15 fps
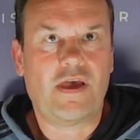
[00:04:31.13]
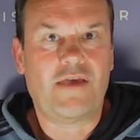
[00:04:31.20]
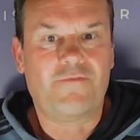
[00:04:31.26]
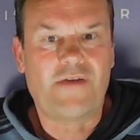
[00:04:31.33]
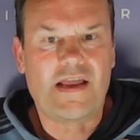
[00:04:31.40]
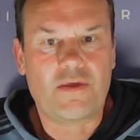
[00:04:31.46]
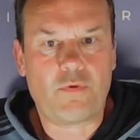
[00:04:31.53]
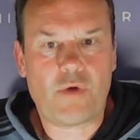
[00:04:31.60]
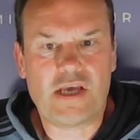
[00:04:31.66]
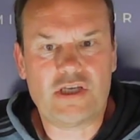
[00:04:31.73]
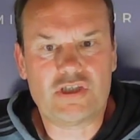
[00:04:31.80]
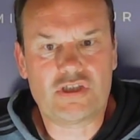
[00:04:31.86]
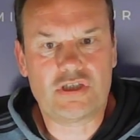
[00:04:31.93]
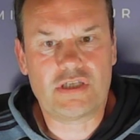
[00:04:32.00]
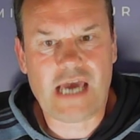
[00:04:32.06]

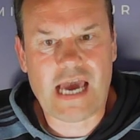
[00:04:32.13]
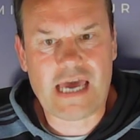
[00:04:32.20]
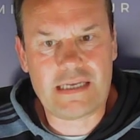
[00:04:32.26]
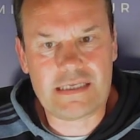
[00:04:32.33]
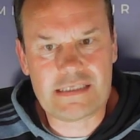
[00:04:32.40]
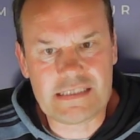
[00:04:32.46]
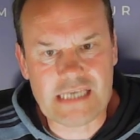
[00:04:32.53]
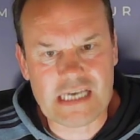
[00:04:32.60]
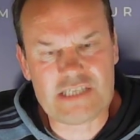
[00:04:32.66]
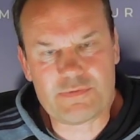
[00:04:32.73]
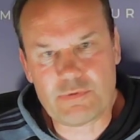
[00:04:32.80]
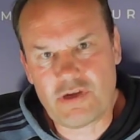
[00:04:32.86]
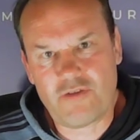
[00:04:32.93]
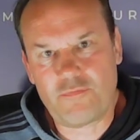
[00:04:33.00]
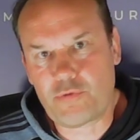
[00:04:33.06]
evaluation and
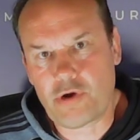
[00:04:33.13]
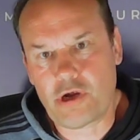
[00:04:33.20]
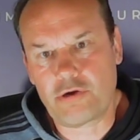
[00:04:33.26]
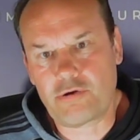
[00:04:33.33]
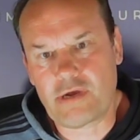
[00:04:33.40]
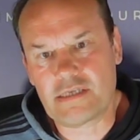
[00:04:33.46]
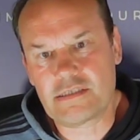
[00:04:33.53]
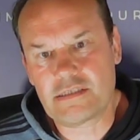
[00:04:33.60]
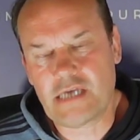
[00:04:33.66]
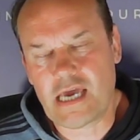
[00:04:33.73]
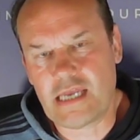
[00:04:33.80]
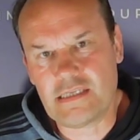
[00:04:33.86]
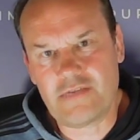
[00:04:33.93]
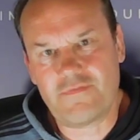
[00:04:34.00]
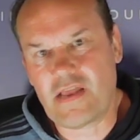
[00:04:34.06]
assessment of progress
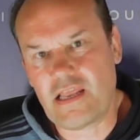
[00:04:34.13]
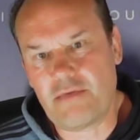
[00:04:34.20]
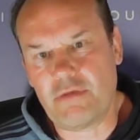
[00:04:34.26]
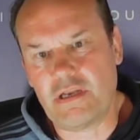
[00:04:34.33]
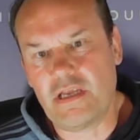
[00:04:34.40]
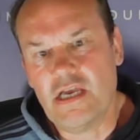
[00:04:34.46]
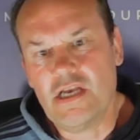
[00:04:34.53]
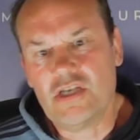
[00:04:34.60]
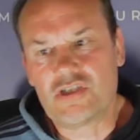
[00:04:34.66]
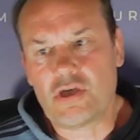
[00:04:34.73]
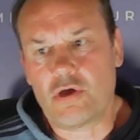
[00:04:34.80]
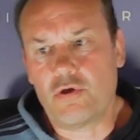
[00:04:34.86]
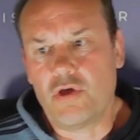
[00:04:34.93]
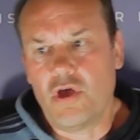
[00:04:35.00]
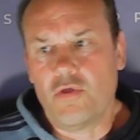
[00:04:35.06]
and development.
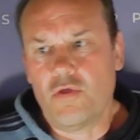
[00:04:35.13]
So